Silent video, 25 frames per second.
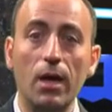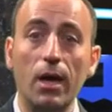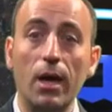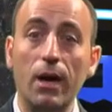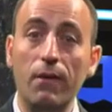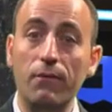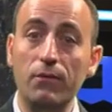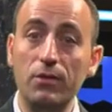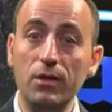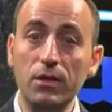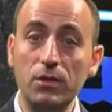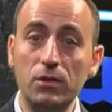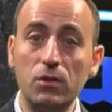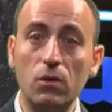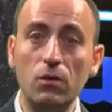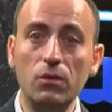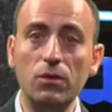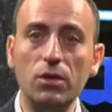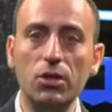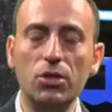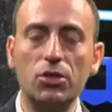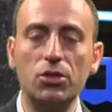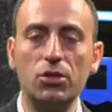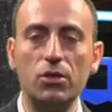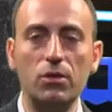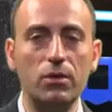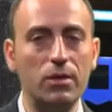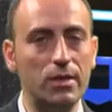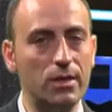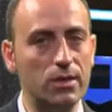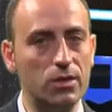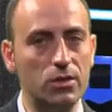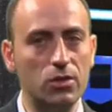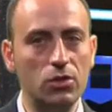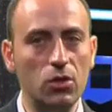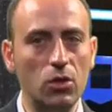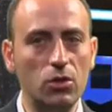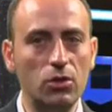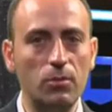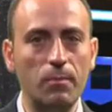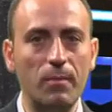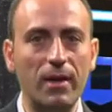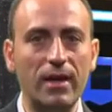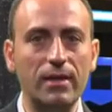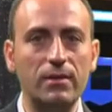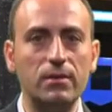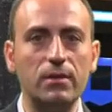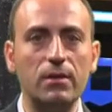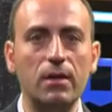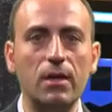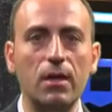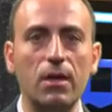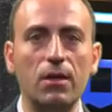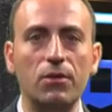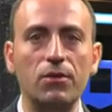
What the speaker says: If this condition is not met,